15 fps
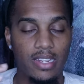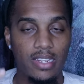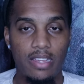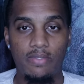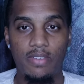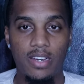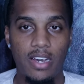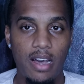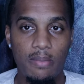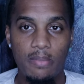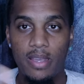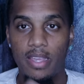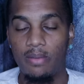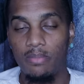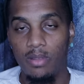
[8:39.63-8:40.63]
Leave a
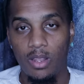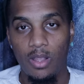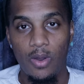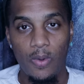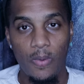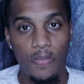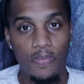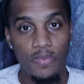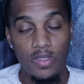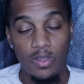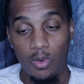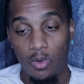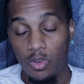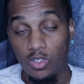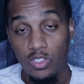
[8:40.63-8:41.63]
comment below
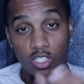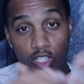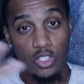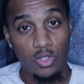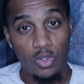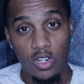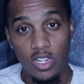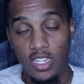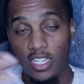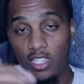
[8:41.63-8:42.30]
or you can just join the